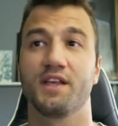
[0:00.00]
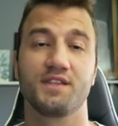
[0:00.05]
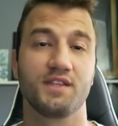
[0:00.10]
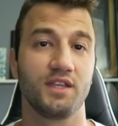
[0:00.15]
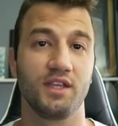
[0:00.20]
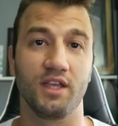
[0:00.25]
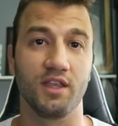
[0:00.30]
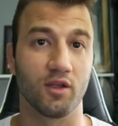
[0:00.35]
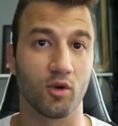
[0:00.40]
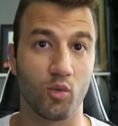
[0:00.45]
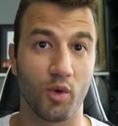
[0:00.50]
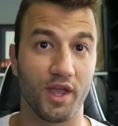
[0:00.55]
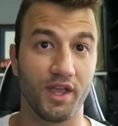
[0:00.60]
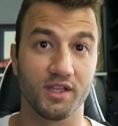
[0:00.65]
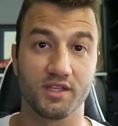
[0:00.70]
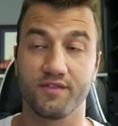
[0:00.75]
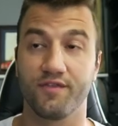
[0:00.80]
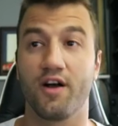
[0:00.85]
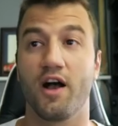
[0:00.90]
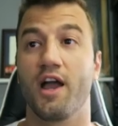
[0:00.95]
guess either way
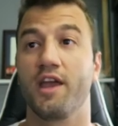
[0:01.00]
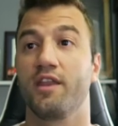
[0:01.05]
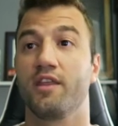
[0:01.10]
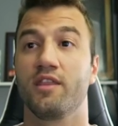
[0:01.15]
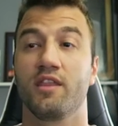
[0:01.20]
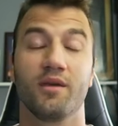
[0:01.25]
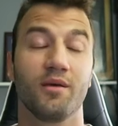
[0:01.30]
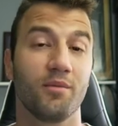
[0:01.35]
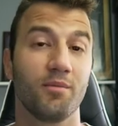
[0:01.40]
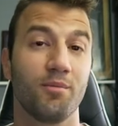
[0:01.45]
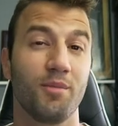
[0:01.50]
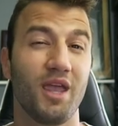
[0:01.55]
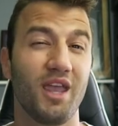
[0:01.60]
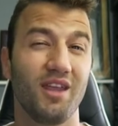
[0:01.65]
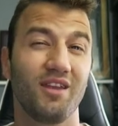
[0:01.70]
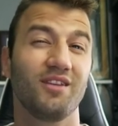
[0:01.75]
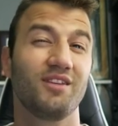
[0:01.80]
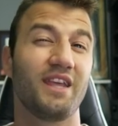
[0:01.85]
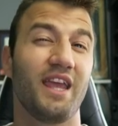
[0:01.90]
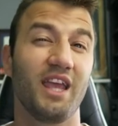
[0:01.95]
is fine. The
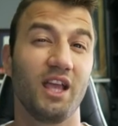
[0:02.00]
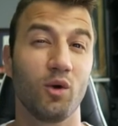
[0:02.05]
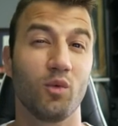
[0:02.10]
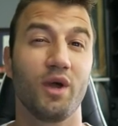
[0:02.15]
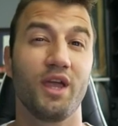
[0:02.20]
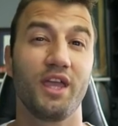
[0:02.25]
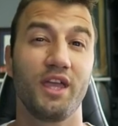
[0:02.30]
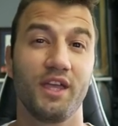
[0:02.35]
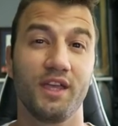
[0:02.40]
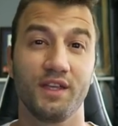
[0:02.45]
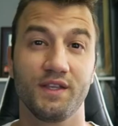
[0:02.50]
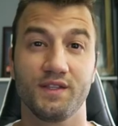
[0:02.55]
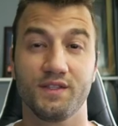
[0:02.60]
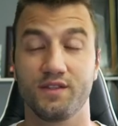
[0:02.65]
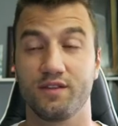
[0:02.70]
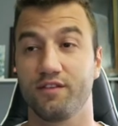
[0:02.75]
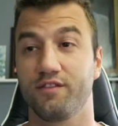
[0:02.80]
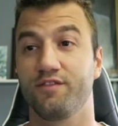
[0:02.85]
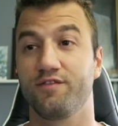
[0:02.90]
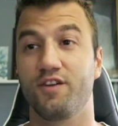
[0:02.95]
main takeaway
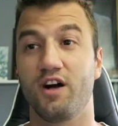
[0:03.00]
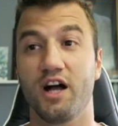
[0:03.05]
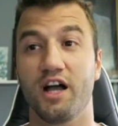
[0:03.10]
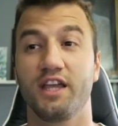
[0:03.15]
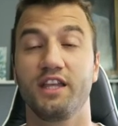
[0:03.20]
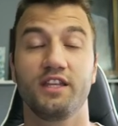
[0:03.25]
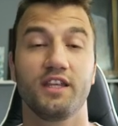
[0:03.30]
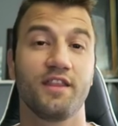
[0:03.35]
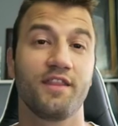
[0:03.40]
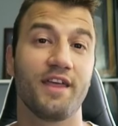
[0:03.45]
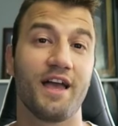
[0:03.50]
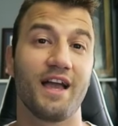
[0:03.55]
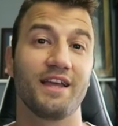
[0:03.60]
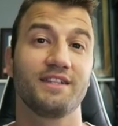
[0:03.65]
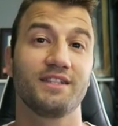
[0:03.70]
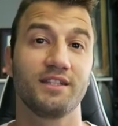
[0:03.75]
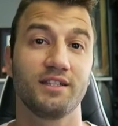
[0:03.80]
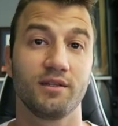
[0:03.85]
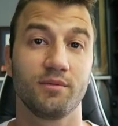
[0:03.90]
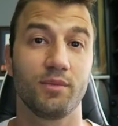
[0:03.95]
is find
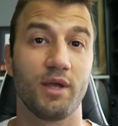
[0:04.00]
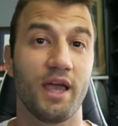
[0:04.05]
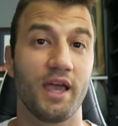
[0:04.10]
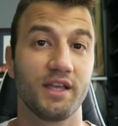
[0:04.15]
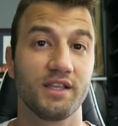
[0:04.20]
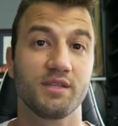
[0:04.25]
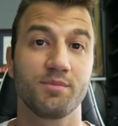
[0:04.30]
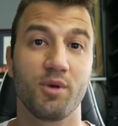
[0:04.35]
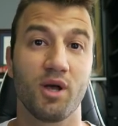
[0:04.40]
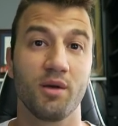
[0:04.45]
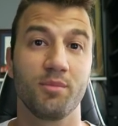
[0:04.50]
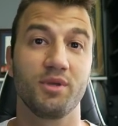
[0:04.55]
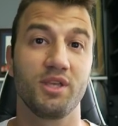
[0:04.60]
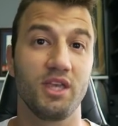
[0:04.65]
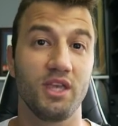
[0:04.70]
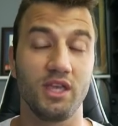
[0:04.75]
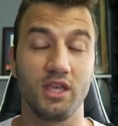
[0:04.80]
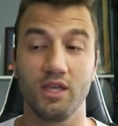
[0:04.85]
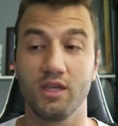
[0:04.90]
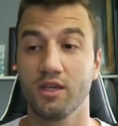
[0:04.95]
that XPub
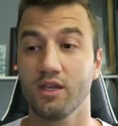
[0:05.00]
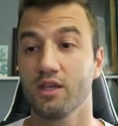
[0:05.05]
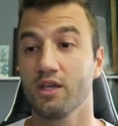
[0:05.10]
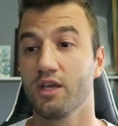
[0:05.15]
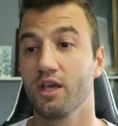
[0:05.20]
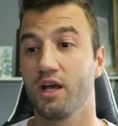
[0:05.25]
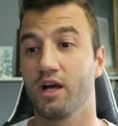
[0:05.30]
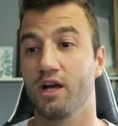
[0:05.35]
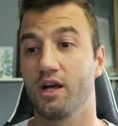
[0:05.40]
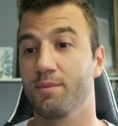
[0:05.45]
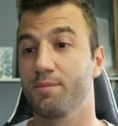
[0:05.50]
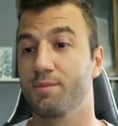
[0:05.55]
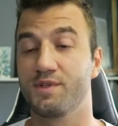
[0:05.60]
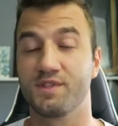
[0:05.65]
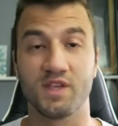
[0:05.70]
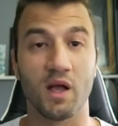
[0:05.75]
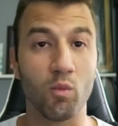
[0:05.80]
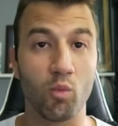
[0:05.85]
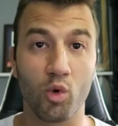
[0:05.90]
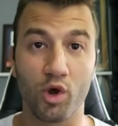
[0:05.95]
key
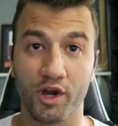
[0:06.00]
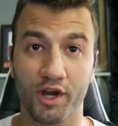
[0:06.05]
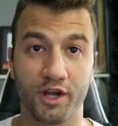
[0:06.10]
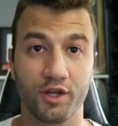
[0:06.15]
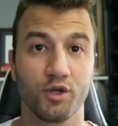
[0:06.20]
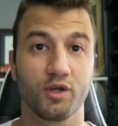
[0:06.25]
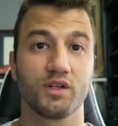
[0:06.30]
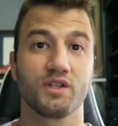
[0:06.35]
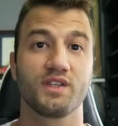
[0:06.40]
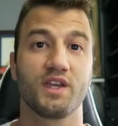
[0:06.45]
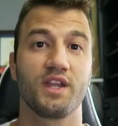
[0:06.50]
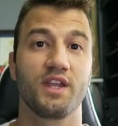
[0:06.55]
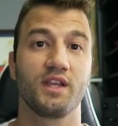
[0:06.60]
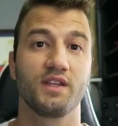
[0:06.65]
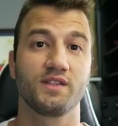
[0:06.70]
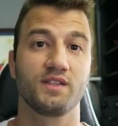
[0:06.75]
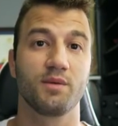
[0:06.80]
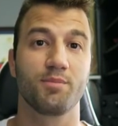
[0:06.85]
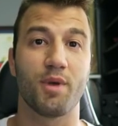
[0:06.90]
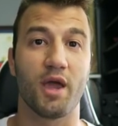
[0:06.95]
somewhere in your
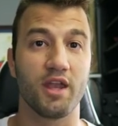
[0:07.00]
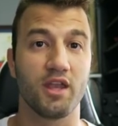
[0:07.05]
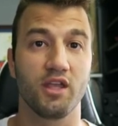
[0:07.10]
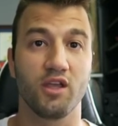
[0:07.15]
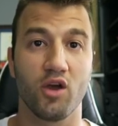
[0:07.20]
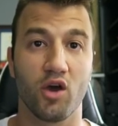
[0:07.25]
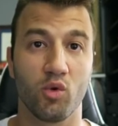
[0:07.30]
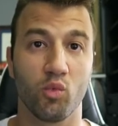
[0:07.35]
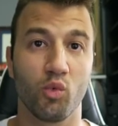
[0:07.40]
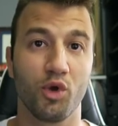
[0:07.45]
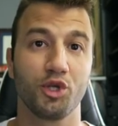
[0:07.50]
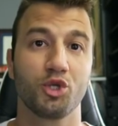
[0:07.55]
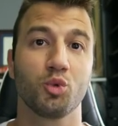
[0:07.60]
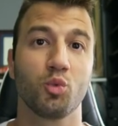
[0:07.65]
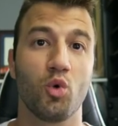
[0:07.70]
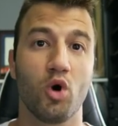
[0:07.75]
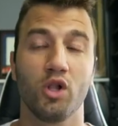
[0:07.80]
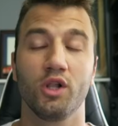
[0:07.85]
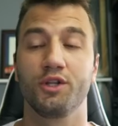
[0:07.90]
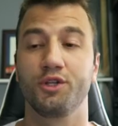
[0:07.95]
settings, depending on which
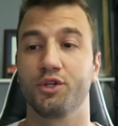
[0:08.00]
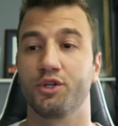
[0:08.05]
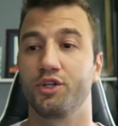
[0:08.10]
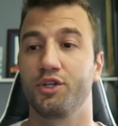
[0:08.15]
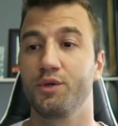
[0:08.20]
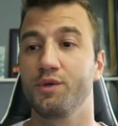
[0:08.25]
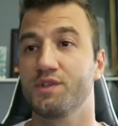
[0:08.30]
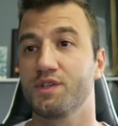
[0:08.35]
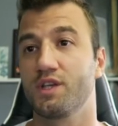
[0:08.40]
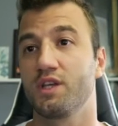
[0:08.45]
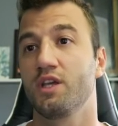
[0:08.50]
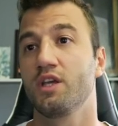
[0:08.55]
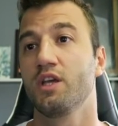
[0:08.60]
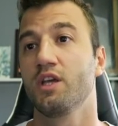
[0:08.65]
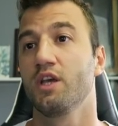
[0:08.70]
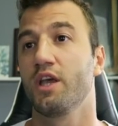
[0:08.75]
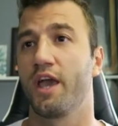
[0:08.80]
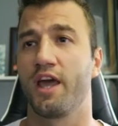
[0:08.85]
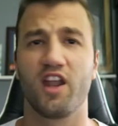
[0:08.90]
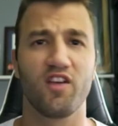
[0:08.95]
wallet you're using.
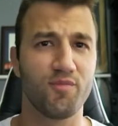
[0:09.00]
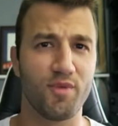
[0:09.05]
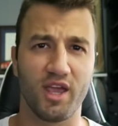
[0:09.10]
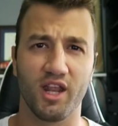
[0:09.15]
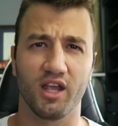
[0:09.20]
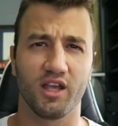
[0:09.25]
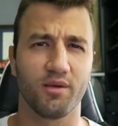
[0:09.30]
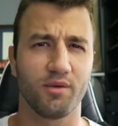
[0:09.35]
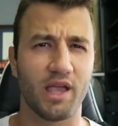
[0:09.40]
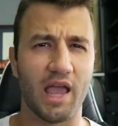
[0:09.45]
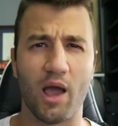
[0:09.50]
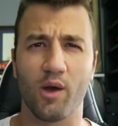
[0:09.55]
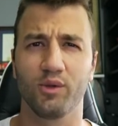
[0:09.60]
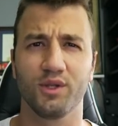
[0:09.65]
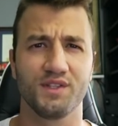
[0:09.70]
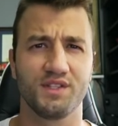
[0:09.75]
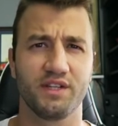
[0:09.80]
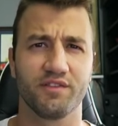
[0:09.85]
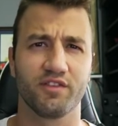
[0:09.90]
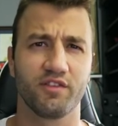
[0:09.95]
And I've made a
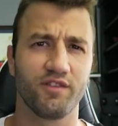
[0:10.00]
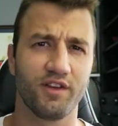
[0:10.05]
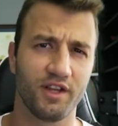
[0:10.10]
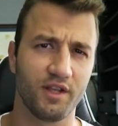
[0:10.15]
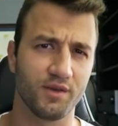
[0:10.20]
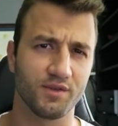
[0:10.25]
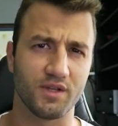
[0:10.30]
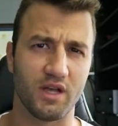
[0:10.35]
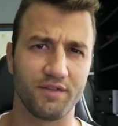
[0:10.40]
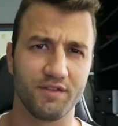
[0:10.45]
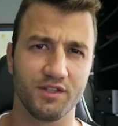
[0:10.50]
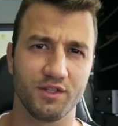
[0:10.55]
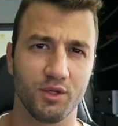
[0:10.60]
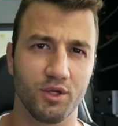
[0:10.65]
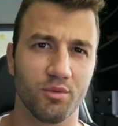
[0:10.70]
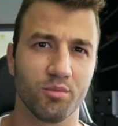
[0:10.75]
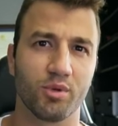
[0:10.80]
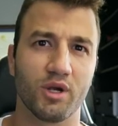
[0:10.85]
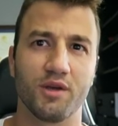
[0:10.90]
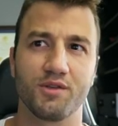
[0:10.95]
countless different videos. Obviously,
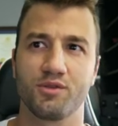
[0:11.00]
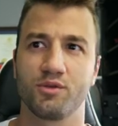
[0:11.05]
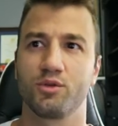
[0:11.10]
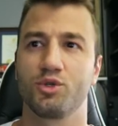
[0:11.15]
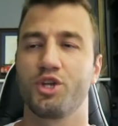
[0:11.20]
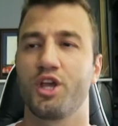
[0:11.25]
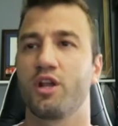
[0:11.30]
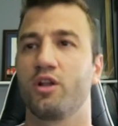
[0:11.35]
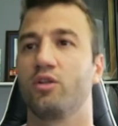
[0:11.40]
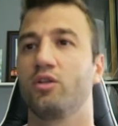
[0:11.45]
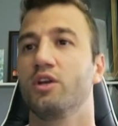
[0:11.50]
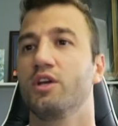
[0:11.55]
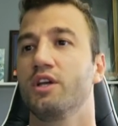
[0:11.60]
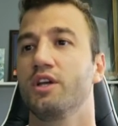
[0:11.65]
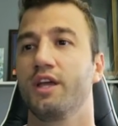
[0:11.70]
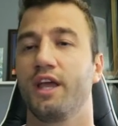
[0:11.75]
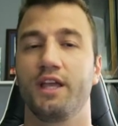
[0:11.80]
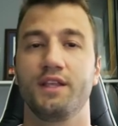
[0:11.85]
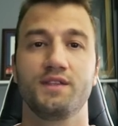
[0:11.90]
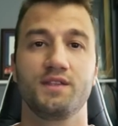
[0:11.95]
you can browse through the channel
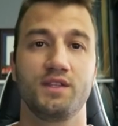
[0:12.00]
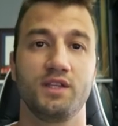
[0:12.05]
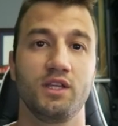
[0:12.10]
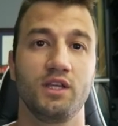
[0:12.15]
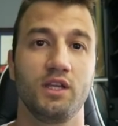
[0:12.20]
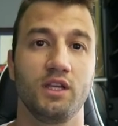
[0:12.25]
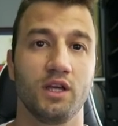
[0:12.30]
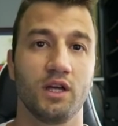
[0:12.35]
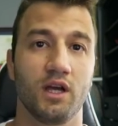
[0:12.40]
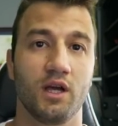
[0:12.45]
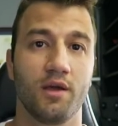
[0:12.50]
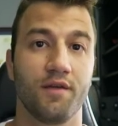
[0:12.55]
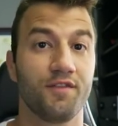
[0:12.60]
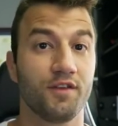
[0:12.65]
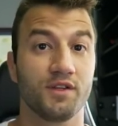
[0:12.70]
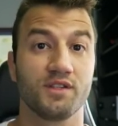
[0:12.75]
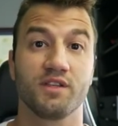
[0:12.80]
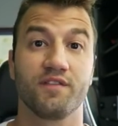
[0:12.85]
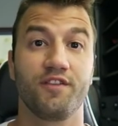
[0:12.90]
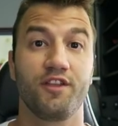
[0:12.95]
and see if
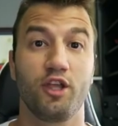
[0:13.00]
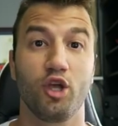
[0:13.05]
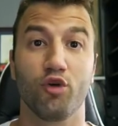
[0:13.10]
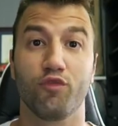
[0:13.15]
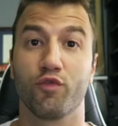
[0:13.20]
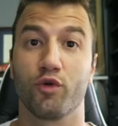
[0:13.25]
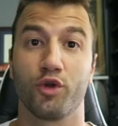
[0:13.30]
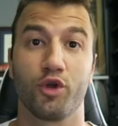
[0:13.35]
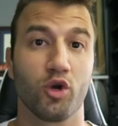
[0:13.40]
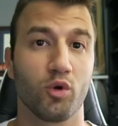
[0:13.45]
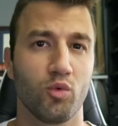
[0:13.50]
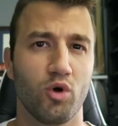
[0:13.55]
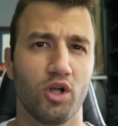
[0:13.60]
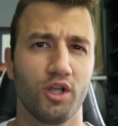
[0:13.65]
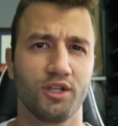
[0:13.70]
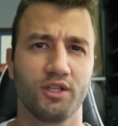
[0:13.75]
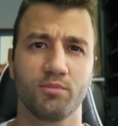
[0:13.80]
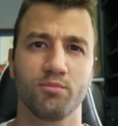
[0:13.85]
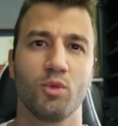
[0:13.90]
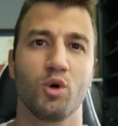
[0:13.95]
there's a video for your
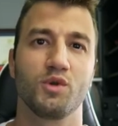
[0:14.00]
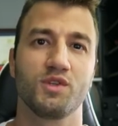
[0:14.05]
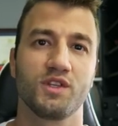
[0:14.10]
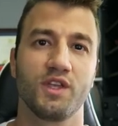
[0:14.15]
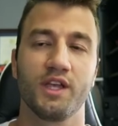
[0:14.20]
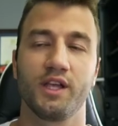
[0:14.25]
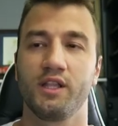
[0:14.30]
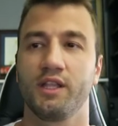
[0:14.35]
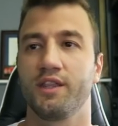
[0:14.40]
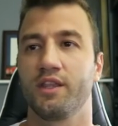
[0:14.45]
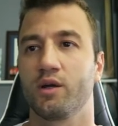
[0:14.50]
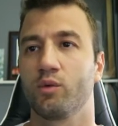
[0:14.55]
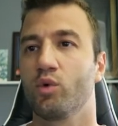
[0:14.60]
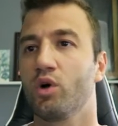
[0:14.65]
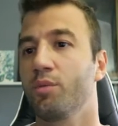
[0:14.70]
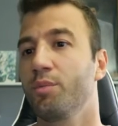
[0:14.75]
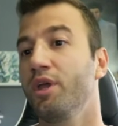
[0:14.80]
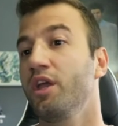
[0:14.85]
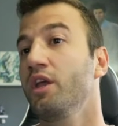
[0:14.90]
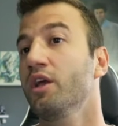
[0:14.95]
wallet. Most likely there
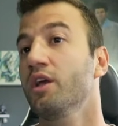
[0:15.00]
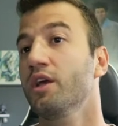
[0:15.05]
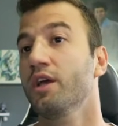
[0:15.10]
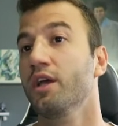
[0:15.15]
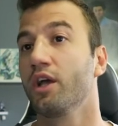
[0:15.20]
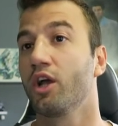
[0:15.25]
will be.